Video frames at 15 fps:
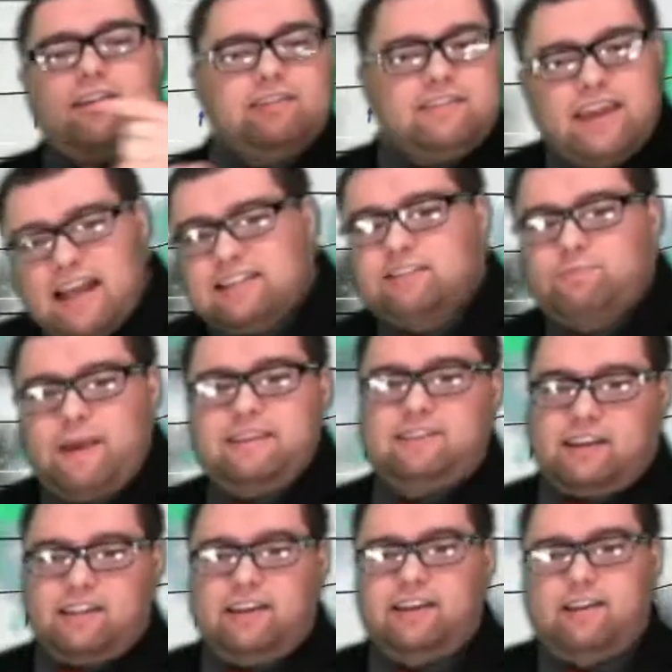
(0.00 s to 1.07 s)
that's
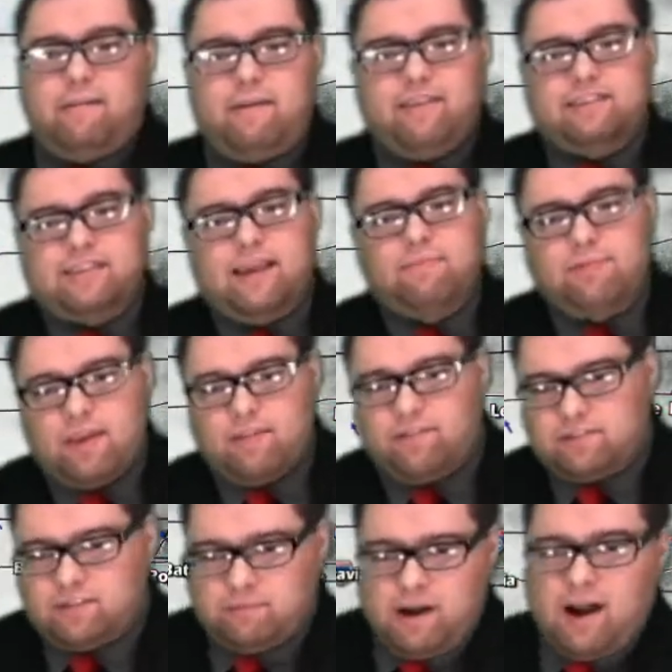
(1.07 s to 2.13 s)
basically going to be the same thing
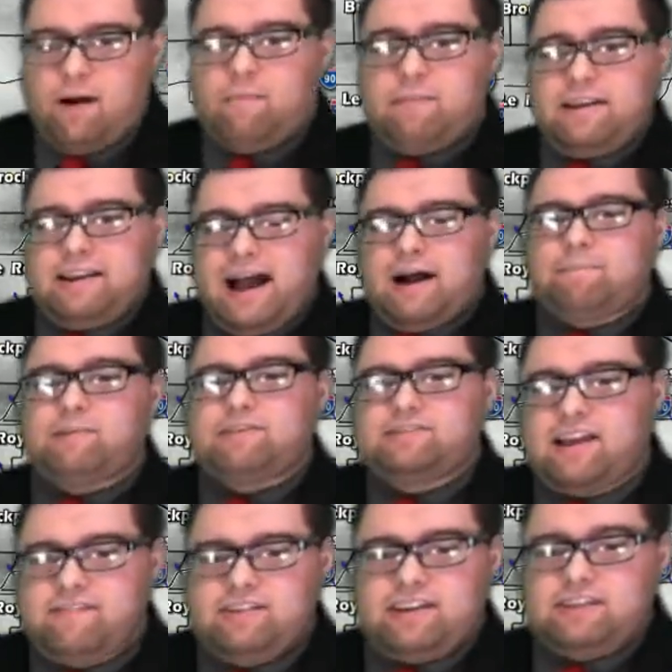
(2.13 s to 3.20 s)
for tomorrow. Mid to upper
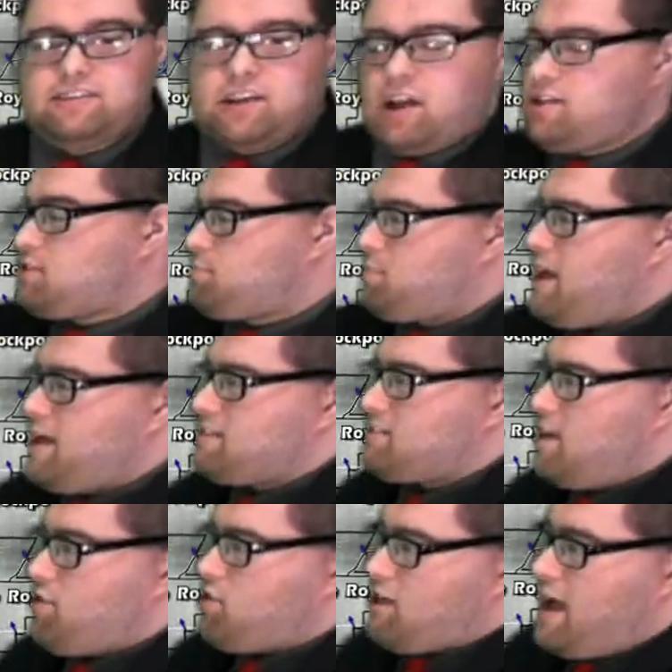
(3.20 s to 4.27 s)
70s, a good supply of
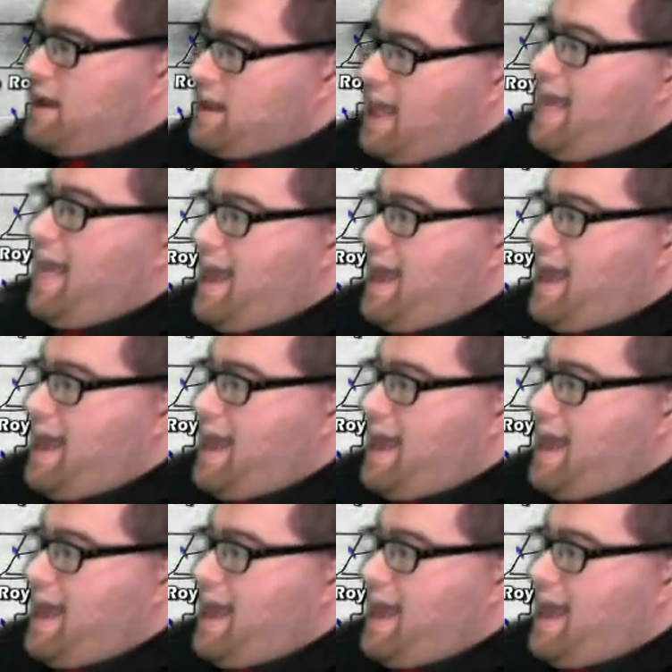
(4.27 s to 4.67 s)
sunshine.